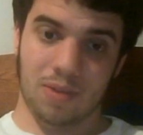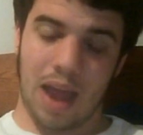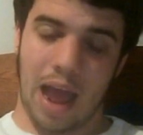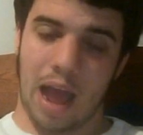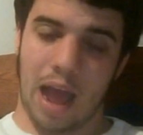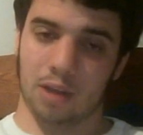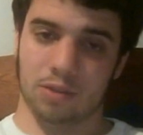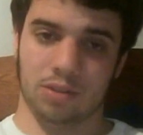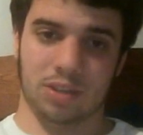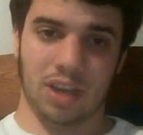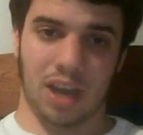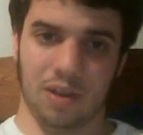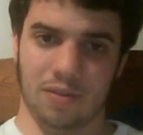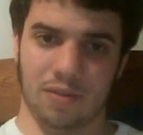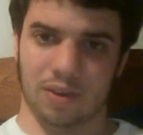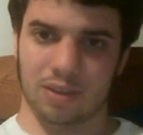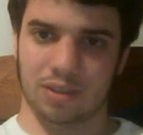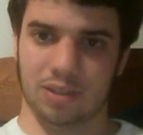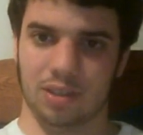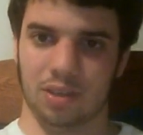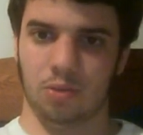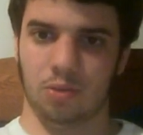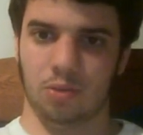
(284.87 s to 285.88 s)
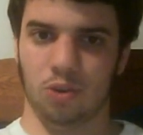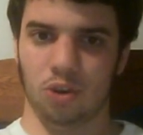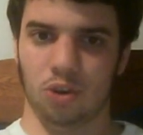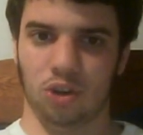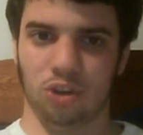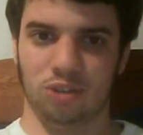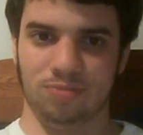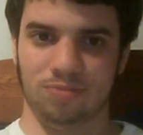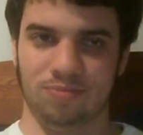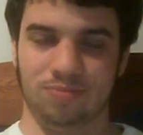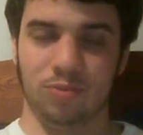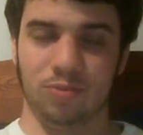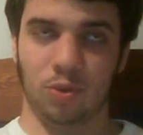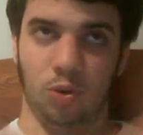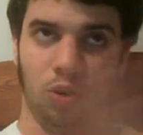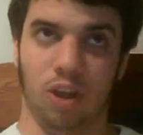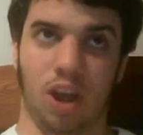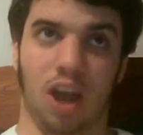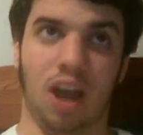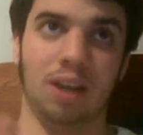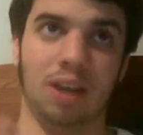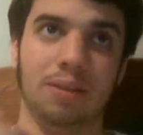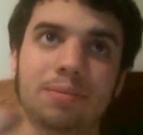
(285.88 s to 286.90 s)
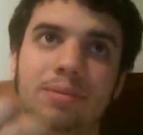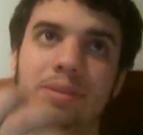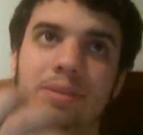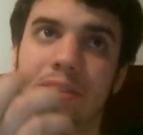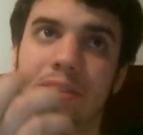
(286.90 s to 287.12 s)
outside wrestling world or not.